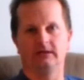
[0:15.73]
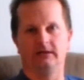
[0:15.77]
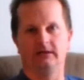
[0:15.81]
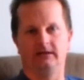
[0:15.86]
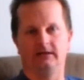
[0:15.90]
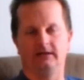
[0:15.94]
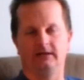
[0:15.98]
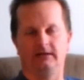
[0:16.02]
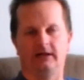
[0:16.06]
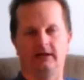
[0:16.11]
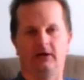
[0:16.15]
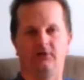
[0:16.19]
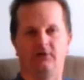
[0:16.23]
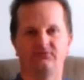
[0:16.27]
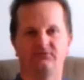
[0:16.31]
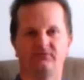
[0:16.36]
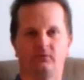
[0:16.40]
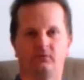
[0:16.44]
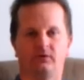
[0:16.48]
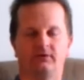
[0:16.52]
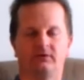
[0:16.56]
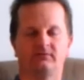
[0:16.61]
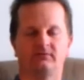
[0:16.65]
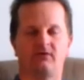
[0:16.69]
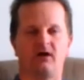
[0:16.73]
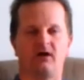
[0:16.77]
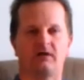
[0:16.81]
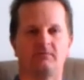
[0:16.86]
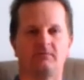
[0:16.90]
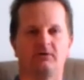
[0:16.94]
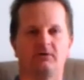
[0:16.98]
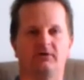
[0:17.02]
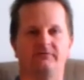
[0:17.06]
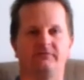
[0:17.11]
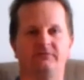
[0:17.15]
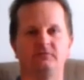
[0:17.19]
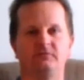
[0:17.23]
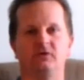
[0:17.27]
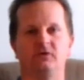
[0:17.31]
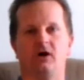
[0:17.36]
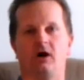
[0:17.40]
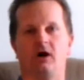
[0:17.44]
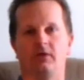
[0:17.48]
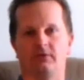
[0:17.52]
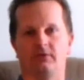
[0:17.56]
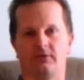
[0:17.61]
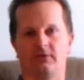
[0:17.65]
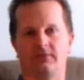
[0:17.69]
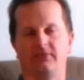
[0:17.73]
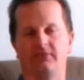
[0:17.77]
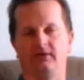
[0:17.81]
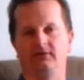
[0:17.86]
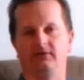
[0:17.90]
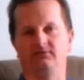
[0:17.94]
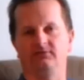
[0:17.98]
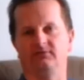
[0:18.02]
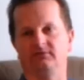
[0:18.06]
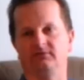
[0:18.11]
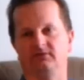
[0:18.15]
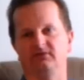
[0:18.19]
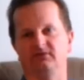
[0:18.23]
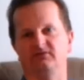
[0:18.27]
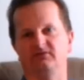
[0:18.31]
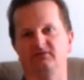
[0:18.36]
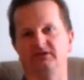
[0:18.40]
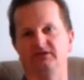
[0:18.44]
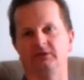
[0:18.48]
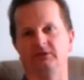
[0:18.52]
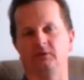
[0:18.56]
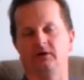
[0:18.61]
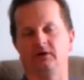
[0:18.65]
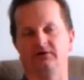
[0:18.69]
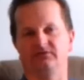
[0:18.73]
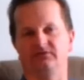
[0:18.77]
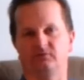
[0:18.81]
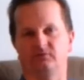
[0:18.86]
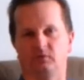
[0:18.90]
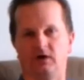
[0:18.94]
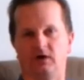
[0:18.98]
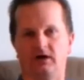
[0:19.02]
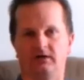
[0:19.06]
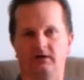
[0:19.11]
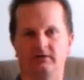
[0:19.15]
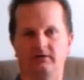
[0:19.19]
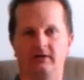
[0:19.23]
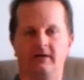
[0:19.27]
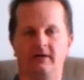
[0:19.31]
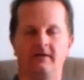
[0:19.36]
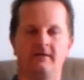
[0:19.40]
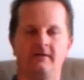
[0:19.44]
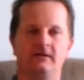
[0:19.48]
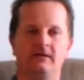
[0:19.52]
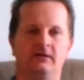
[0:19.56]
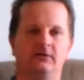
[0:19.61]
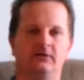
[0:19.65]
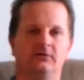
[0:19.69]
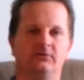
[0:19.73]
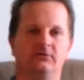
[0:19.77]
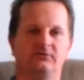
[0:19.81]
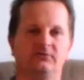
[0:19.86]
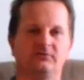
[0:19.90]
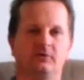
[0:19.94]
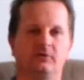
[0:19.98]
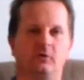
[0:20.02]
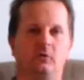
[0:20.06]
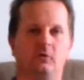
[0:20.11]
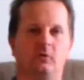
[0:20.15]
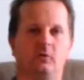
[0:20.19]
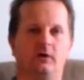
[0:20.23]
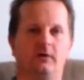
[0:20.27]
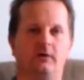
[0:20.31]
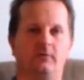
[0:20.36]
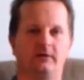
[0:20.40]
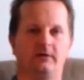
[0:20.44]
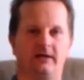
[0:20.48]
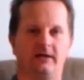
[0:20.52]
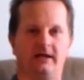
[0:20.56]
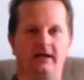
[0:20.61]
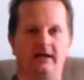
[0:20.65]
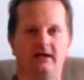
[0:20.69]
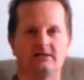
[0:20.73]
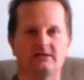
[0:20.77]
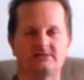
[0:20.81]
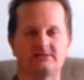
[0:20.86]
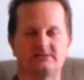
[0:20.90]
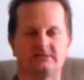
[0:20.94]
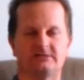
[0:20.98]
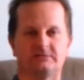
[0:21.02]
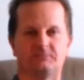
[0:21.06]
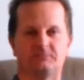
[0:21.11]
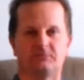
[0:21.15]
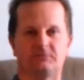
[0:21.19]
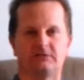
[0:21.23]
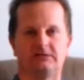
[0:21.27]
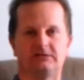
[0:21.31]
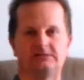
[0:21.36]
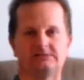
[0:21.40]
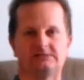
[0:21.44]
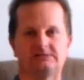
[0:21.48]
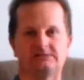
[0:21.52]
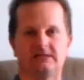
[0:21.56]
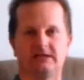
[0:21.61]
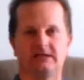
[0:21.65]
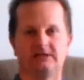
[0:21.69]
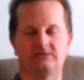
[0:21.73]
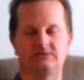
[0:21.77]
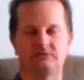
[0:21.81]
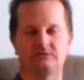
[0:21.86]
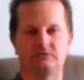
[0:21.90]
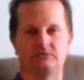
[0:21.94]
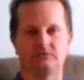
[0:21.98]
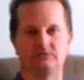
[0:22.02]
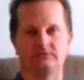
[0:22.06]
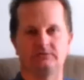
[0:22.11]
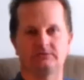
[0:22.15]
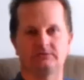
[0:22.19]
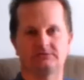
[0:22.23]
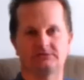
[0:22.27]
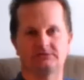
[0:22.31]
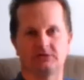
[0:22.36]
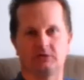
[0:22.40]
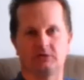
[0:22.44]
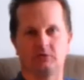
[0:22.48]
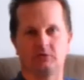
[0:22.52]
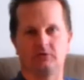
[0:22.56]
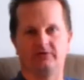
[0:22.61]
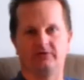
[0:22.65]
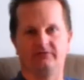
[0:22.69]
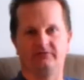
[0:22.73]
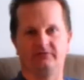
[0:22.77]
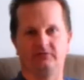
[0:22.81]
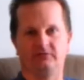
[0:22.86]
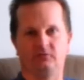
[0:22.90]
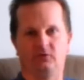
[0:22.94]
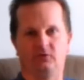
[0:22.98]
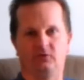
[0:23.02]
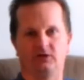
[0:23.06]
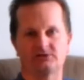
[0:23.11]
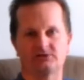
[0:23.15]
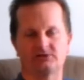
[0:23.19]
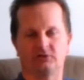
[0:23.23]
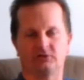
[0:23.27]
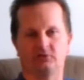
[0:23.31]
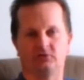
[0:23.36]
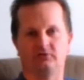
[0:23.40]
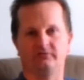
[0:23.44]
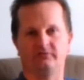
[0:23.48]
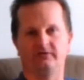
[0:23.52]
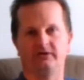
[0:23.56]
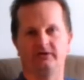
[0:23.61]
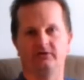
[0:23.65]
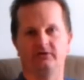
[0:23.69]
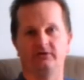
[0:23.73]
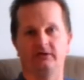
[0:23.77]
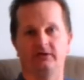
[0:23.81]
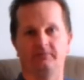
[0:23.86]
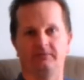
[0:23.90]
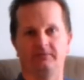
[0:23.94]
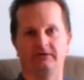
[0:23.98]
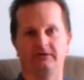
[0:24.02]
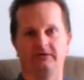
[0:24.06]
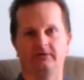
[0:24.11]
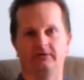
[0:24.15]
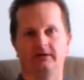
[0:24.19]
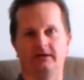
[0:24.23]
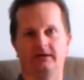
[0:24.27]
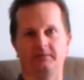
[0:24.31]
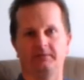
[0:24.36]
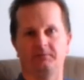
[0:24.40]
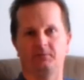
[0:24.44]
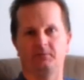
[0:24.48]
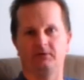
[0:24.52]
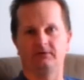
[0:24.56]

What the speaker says: And I also want to talk about a few other things in this video as well. So I want to ask you to please stay tuned. So if you watch the whole video, that'd be great.